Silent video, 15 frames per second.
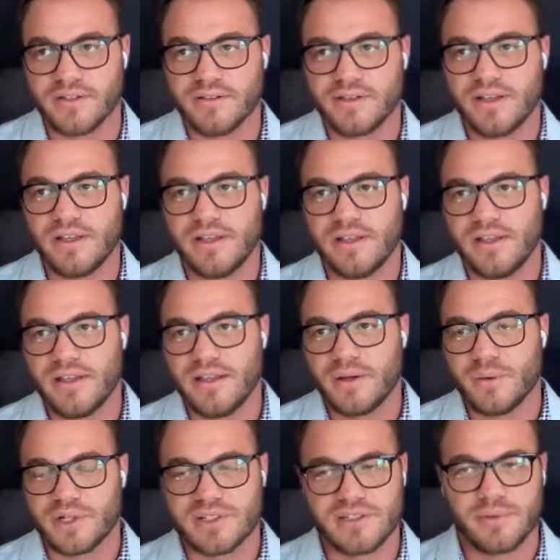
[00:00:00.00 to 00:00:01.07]
ago,
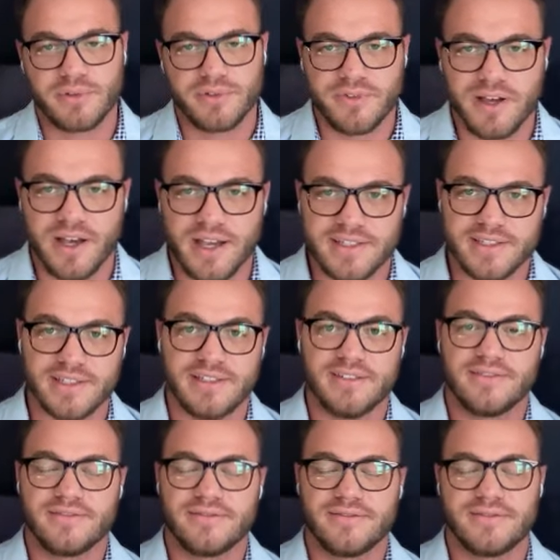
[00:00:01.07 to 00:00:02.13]
which simplifies and
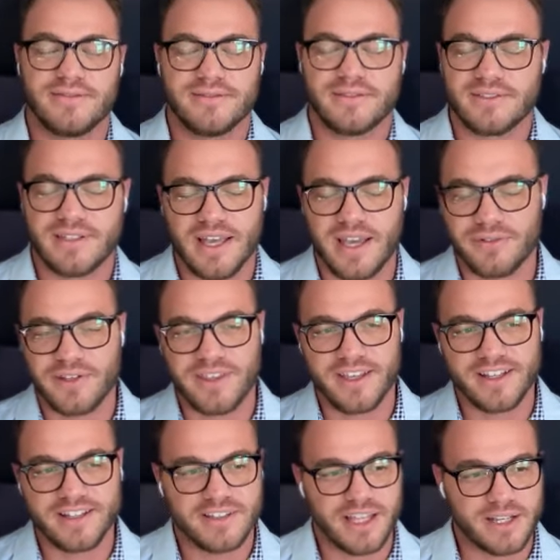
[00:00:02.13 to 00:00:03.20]
everything.
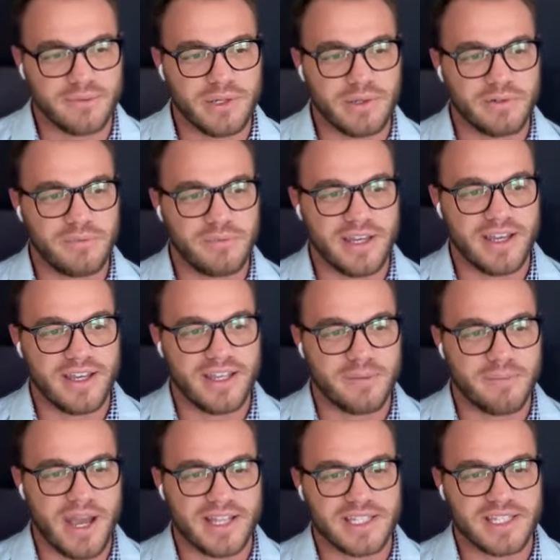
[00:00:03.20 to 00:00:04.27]
Like we would be in a
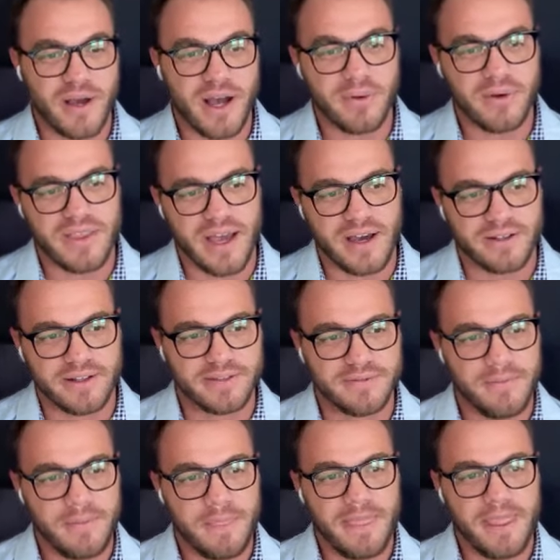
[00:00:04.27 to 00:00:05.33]
bad spot without it.
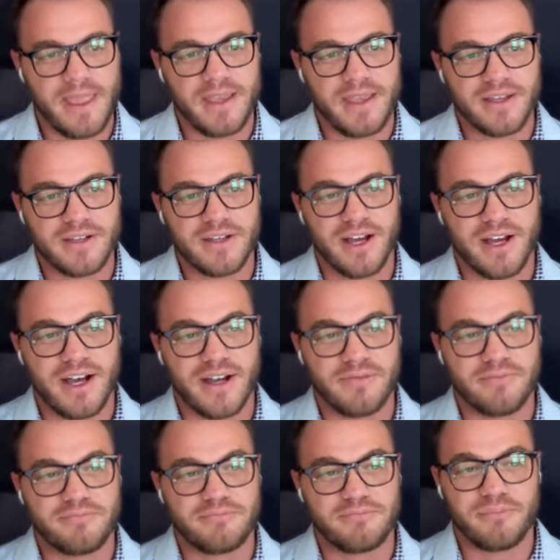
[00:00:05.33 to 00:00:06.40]

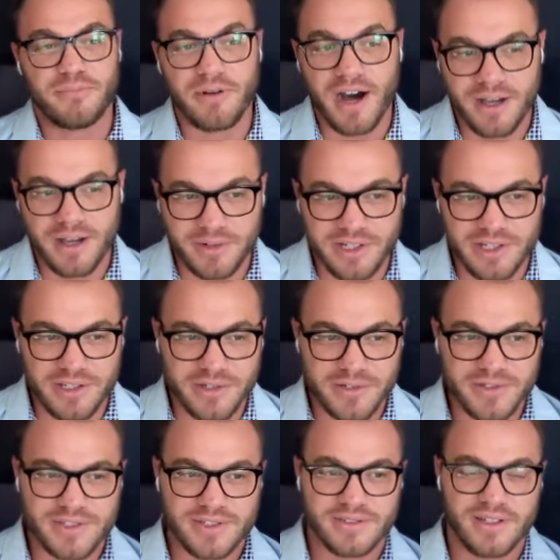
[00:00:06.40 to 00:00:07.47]
But when you
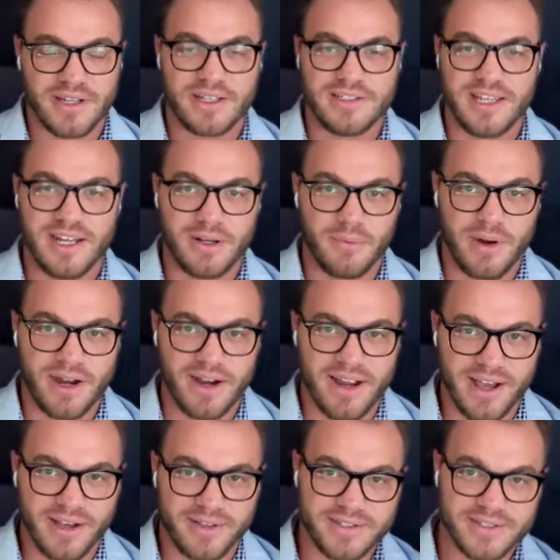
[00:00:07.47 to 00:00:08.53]
use a data
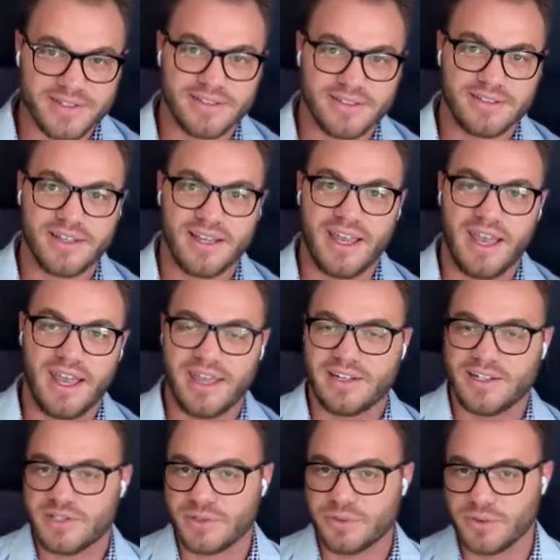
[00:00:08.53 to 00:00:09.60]
warehouse and
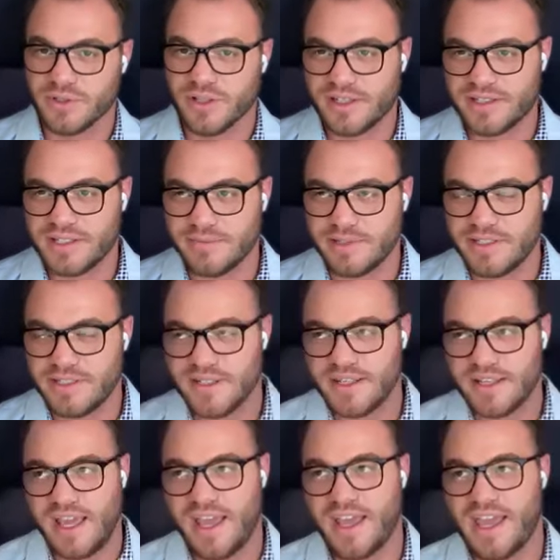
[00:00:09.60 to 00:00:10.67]
a tool like
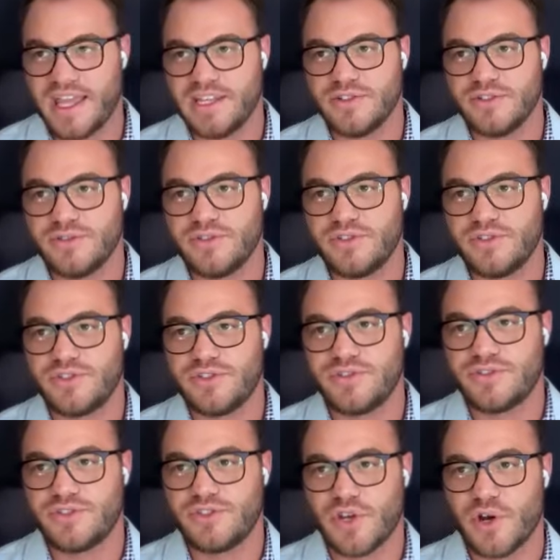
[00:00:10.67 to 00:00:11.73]
DBT and you
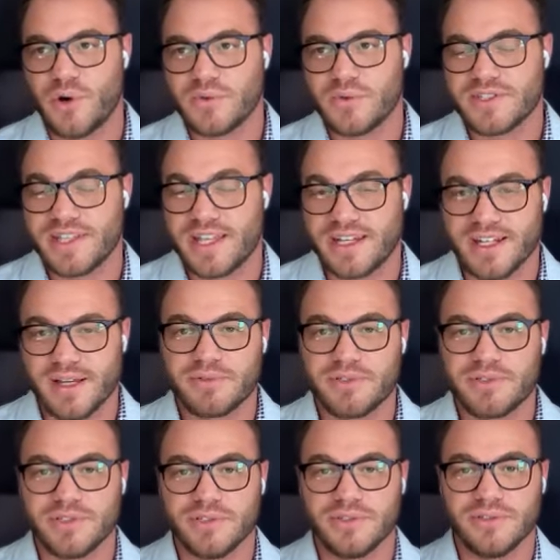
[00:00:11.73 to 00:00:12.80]
don't set it up
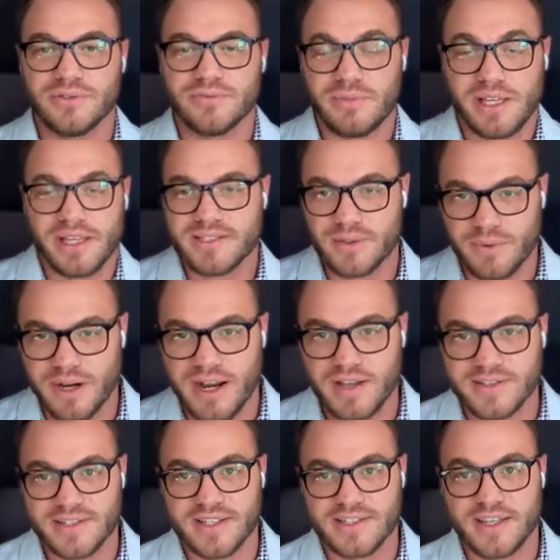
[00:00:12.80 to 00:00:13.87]
because the
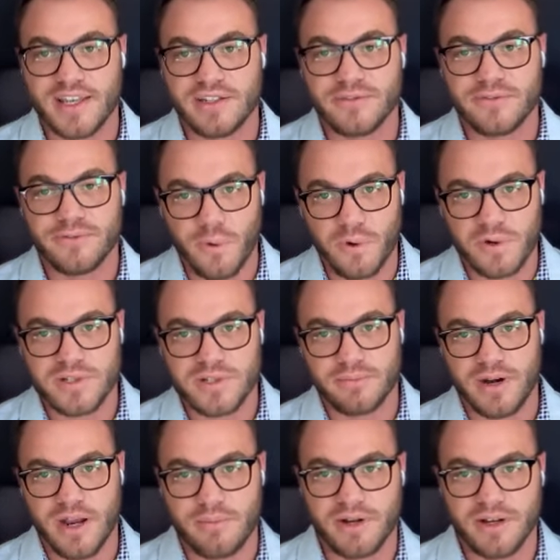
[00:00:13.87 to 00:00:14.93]
warehouse doesn't enforce the
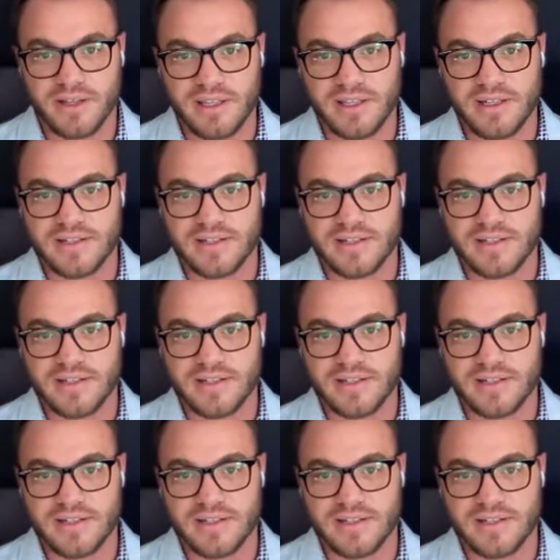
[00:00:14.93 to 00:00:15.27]
primary key